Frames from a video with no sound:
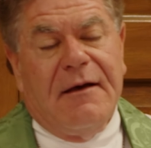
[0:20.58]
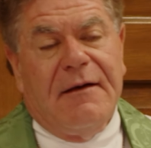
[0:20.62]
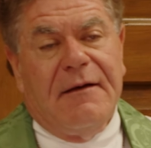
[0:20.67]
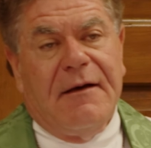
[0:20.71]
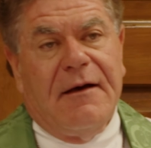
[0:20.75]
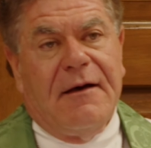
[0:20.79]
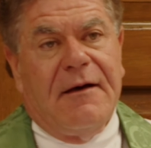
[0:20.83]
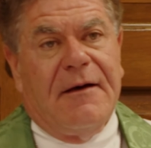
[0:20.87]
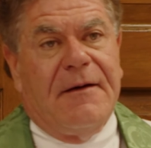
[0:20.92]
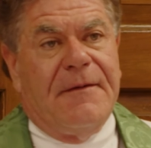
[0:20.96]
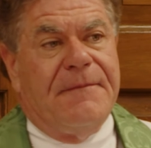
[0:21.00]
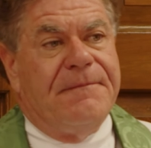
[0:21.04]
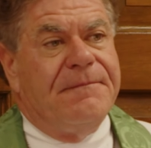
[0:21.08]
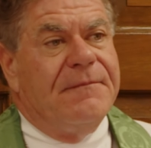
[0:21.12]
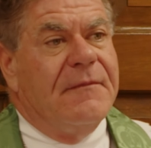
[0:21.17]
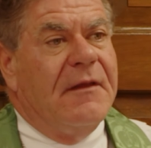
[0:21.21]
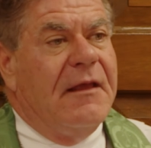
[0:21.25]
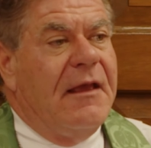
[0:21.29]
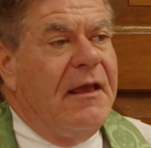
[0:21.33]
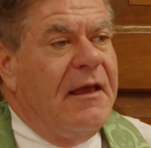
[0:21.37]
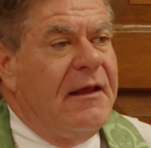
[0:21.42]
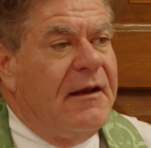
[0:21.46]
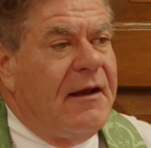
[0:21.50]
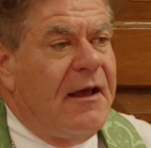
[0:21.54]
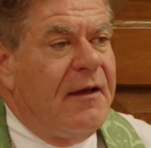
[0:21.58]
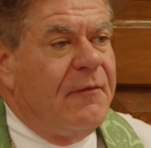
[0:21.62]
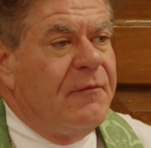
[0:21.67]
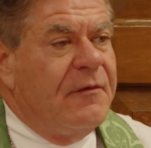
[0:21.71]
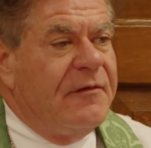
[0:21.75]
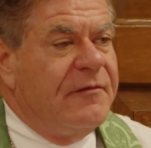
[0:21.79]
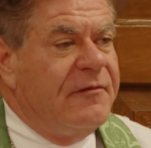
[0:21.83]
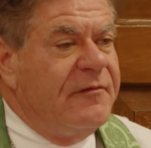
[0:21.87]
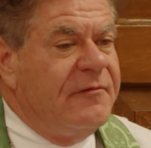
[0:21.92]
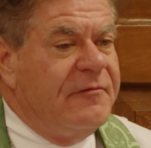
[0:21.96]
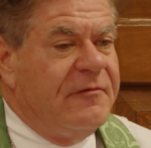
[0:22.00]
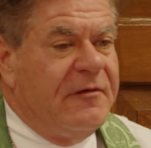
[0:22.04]
Um, and I
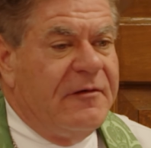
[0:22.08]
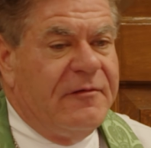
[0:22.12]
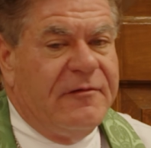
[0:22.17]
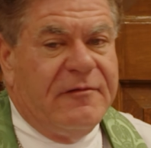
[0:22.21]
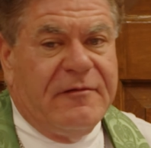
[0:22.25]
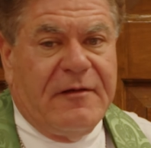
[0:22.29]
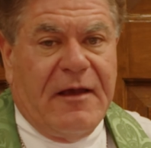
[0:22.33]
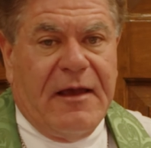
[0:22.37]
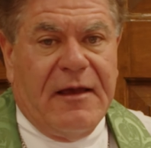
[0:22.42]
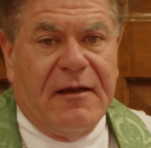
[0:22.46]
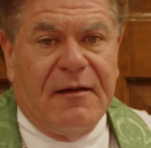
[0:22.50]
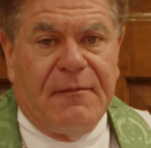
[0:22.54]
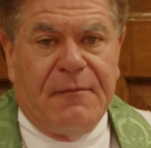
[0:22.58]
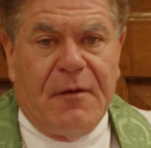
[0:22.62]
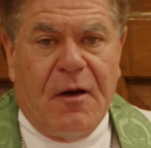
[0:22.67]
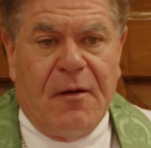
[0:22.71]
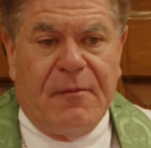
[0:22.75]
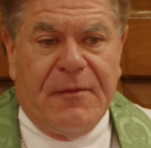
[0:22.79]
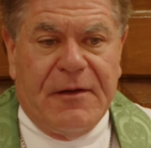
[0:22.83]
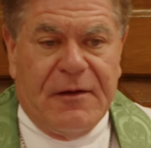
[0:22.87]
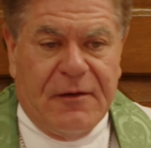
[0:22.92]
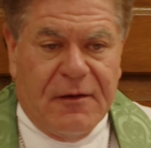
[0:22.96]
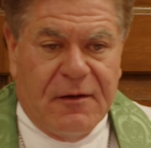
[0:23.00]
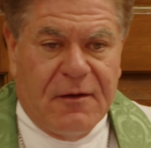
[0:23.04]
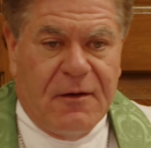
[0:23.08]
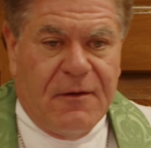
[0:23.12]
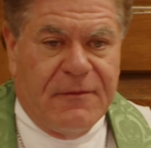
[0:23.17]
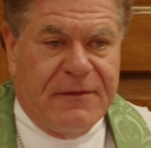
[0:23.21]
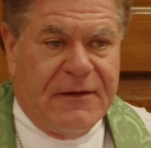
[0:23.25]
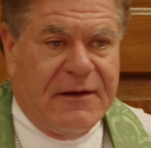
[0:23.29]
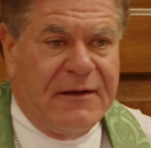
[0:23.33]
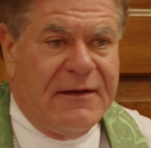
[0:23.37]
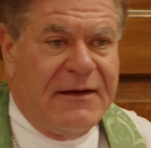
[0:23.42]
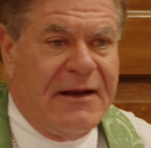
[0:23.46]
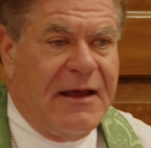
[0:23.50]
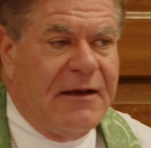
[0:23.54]
was just saying a moment ago
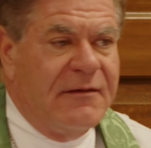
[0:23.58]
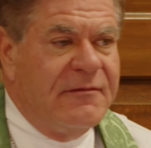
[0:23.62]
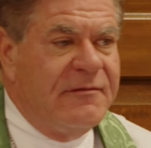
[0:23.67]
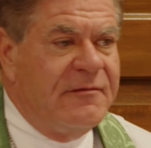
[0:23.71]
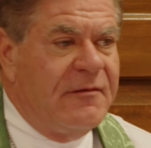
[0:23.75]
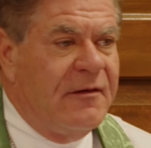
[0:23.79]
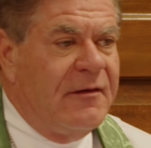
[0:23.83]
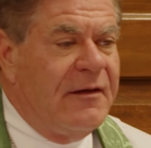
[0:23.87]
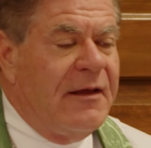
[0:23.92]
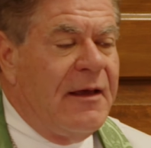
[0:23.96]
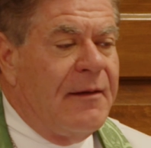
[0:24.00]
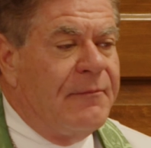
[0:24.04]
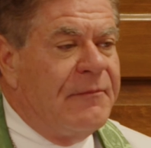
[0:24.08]
that next Sunday